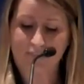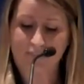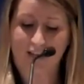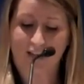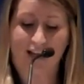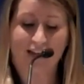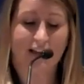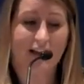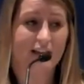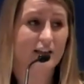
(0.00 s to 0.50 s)

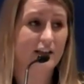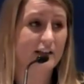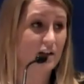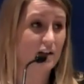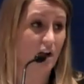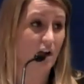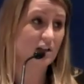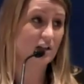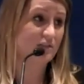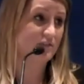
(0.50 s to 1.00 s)
I highlight
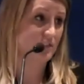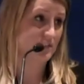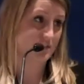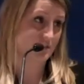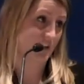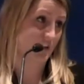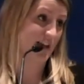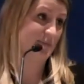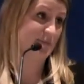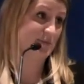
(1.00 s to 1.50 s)
all of these
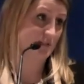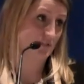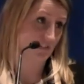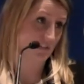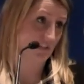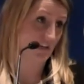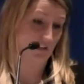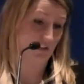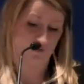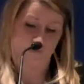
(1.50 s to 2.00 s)
types of
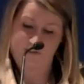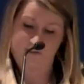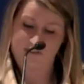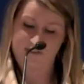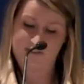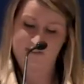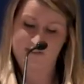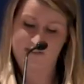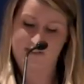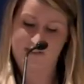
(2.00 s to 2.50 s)

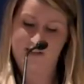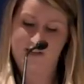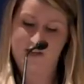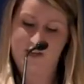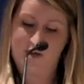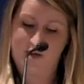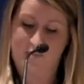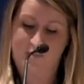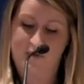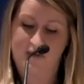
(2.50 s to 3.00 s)
engagements
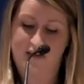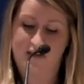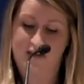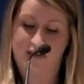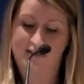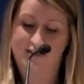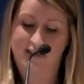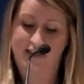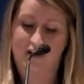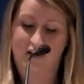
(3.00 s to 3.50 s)

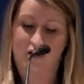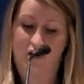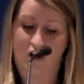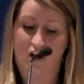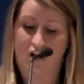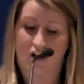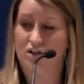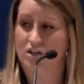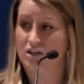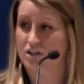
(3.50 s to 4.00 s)
because they are
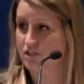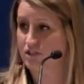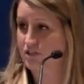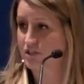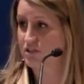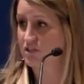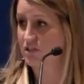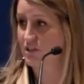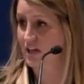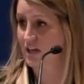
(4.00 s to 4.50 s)
all a
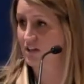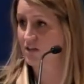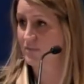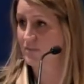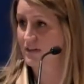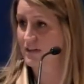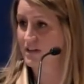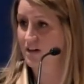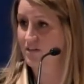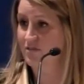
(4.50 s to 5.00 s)
critical
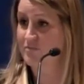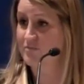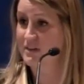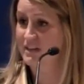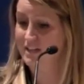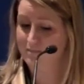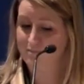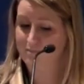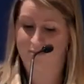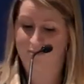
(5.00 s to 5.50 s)
element of
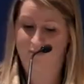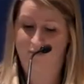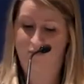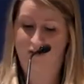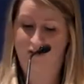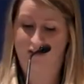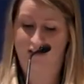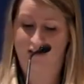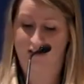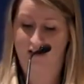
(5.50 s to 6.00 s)
meeting people
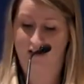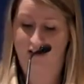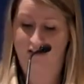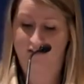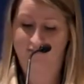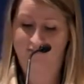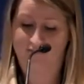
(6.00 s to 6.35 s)
where they are.